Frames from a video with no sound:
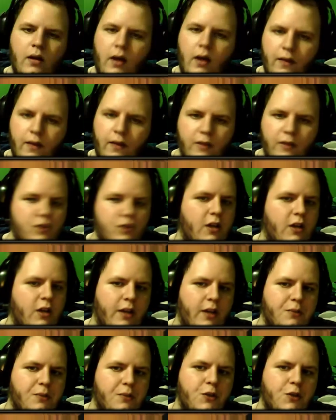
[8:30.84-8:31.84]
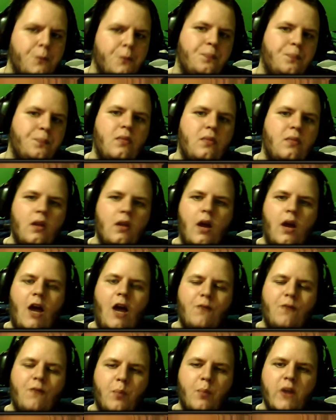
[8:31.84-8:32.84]
That's entirely up to you.
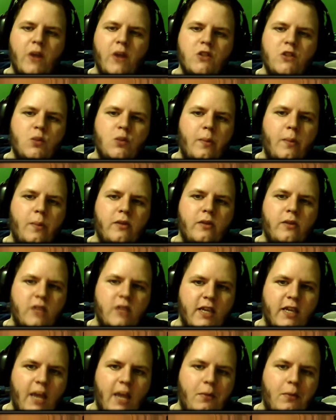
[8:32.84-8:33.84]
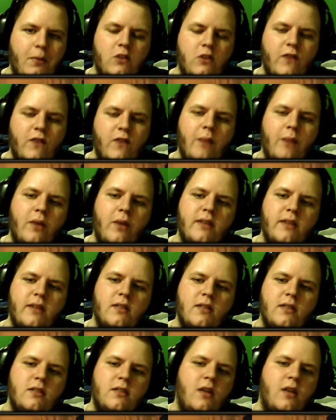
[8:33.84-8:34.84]
For bracers, we'll be using Gabriel's Van
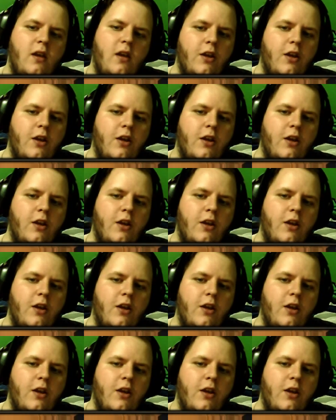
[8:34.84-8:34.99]
Braces.